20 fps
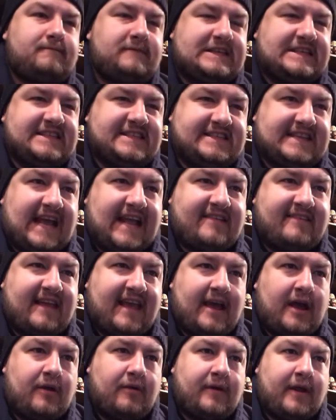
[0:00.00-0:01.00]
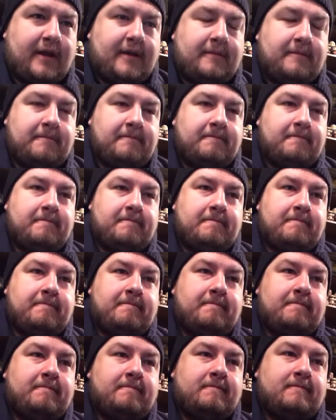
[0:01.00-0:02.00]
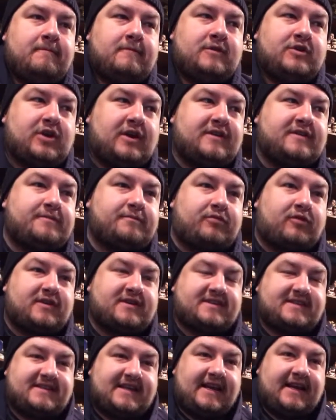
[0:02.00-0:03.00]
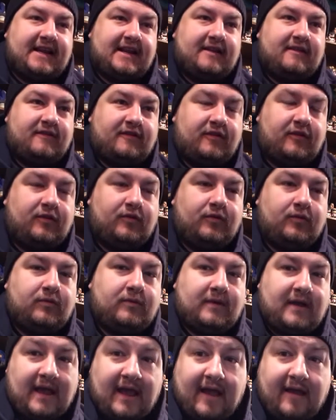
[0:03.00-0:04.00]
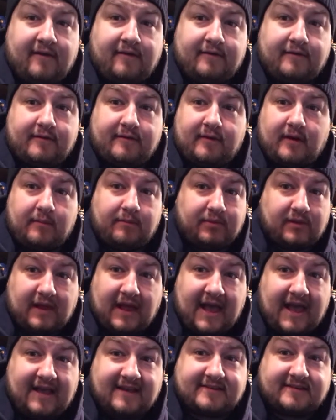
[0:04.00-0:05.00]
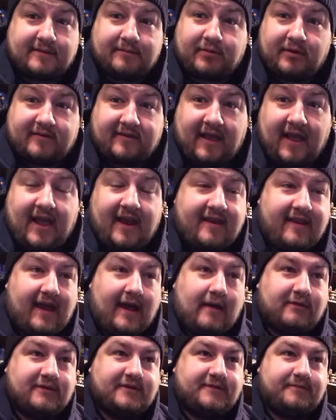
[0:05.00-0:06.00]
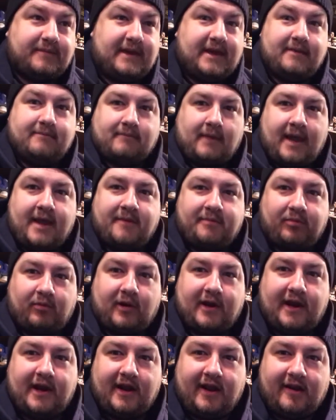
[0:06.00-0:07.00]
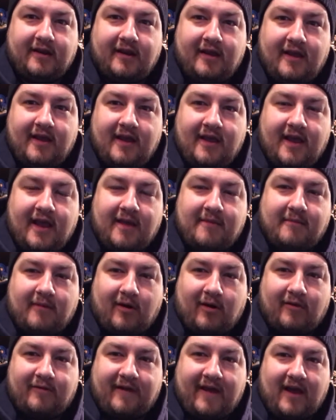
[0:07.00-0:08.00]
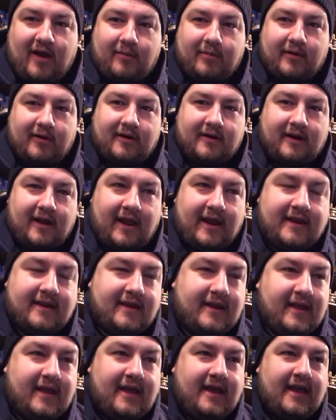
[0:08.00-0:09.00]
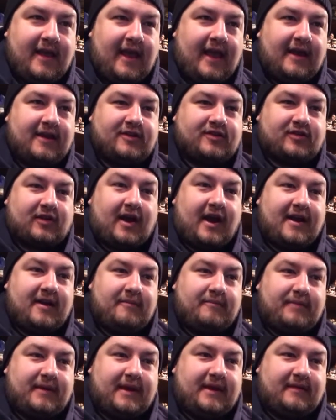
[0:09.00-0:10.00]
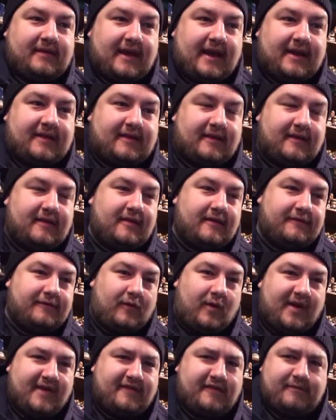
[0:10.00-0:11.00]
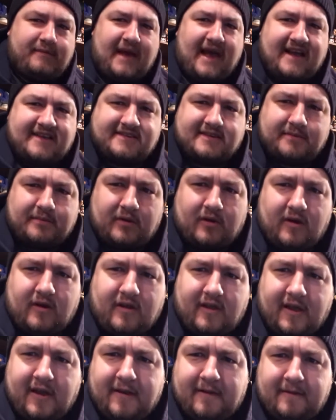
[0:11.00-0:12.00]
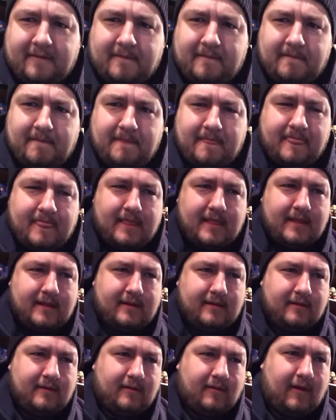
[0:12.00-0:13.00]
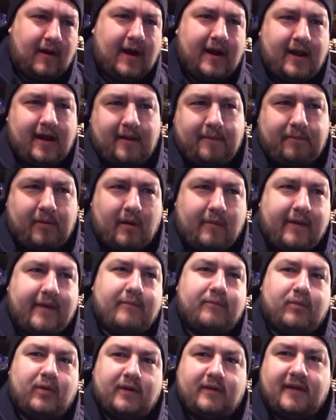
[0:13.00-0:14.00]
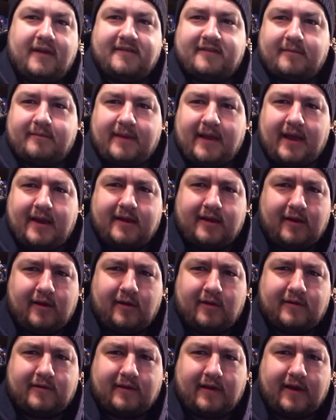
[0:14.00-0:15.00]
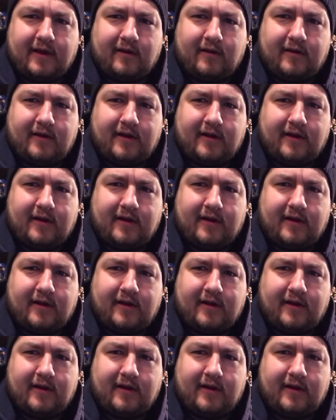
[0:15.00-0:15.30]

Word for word: sat down and just proceeded to have a blast and pretend I was being Mike Breen and Marv Albert and trying to be like the voice of basketball. And granted, I probably would listen back years later,